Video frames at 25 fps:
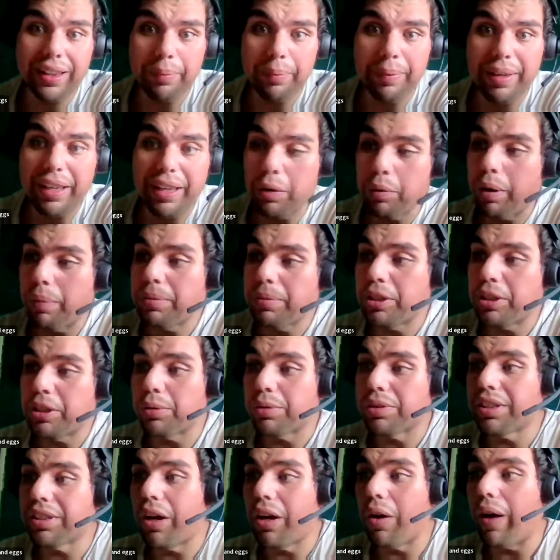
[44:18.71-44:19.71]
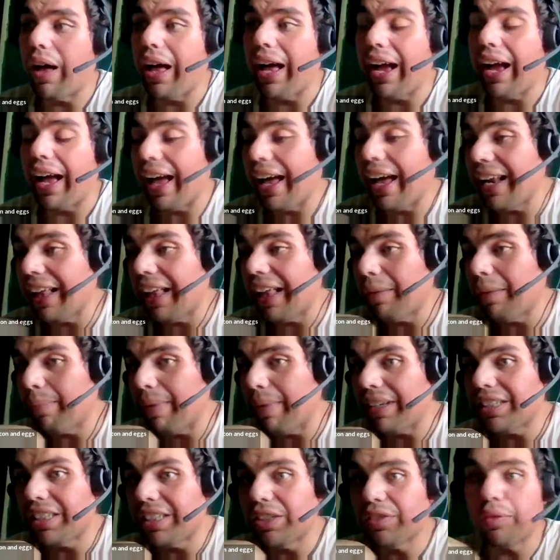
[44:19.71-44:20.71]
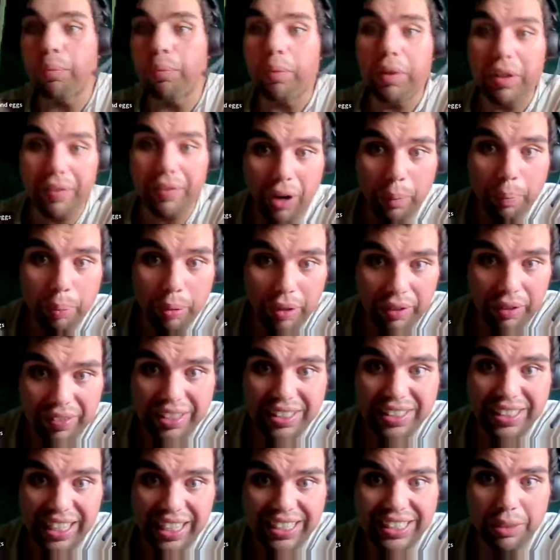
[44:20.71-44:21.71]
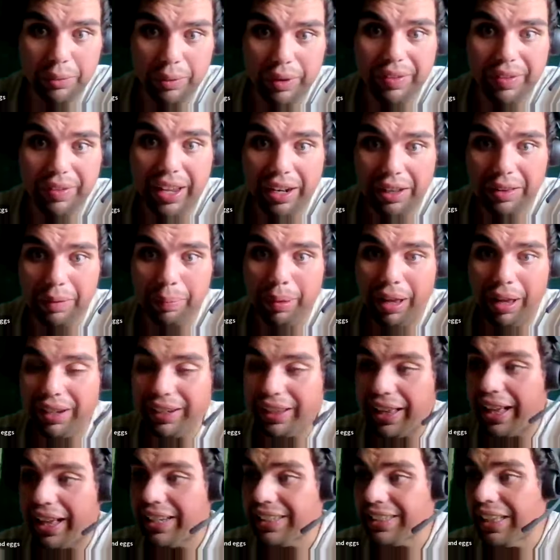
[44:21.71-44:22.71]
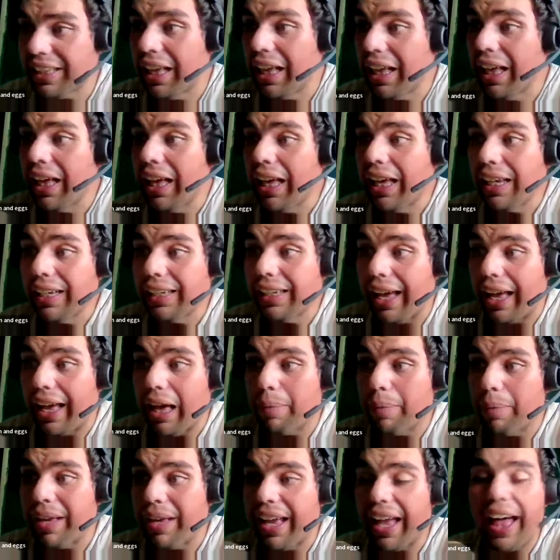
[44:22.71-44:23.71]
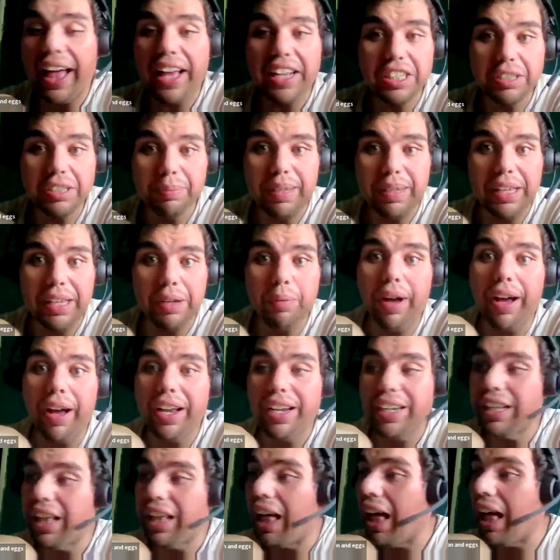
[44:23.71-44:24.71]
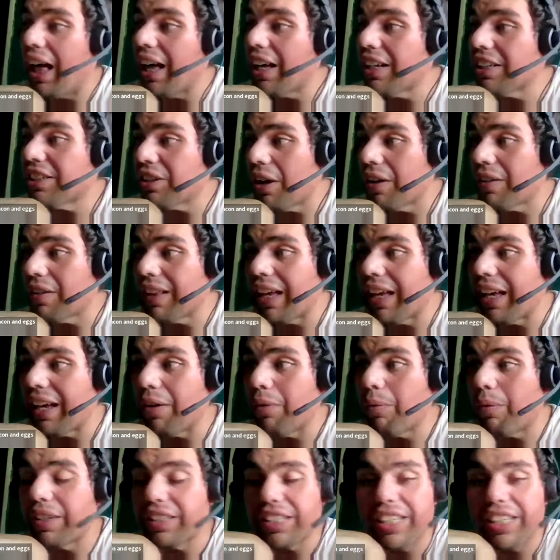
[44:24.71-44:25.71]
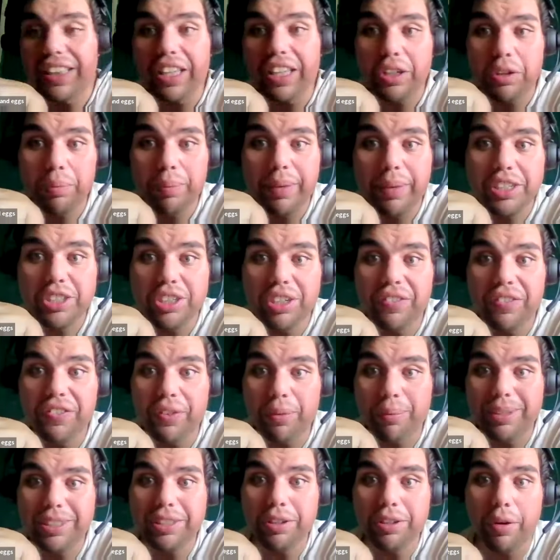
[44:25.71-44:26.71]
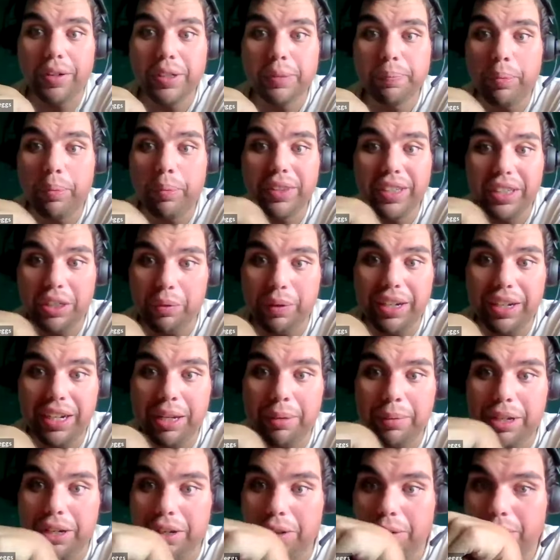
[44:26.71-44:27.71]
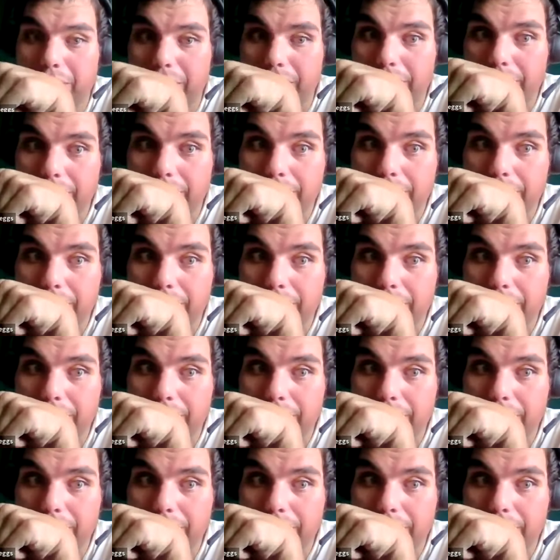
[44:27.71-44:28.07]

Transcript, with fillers: Let me interrupt you. So I got a message from one of our previous guests that we've had on the podcast, Gabe. He asked me what uh song that was it that you mentioned from A Star Is Born that you wanted him to do.